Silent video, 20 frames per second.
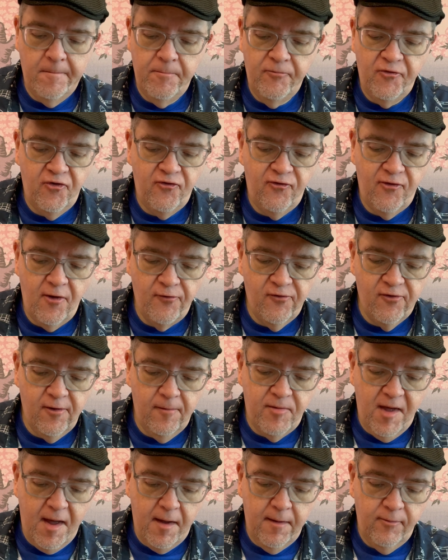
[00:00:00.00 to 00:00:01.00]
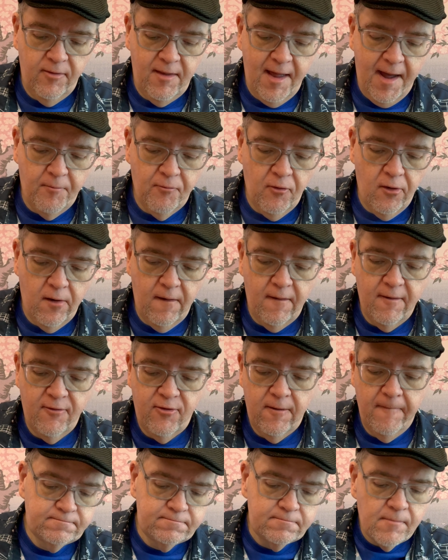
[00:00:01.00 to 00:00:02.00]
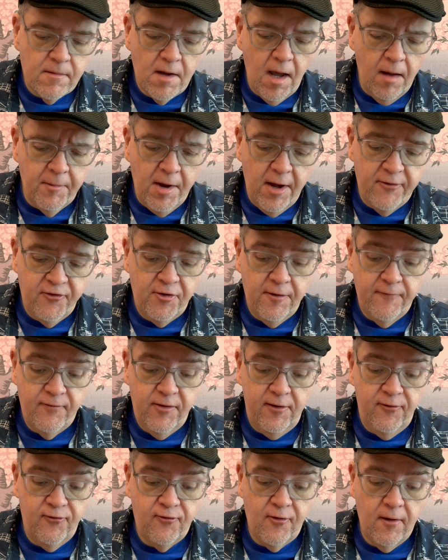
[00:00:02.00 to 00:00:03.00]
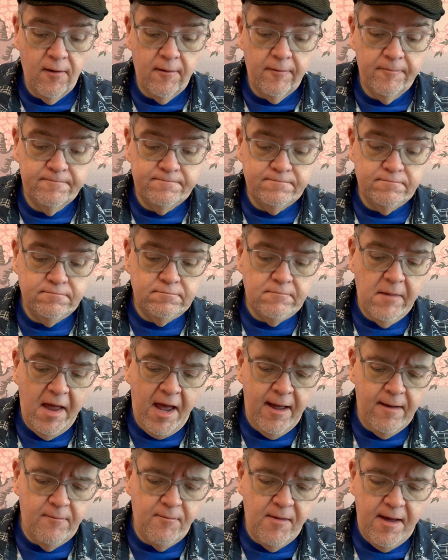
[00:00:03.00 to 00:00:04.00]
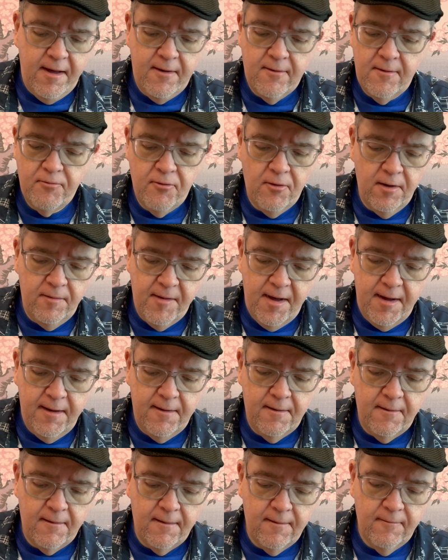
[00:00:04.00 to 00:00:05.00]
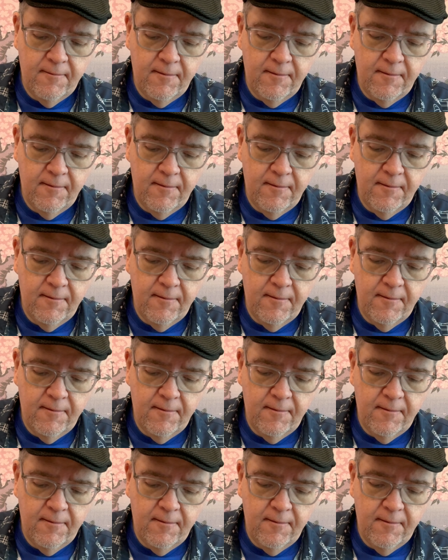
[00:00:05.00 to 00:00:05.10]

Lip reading: Just soaks up that broth. I'm not sure if these are handmade or pre-made or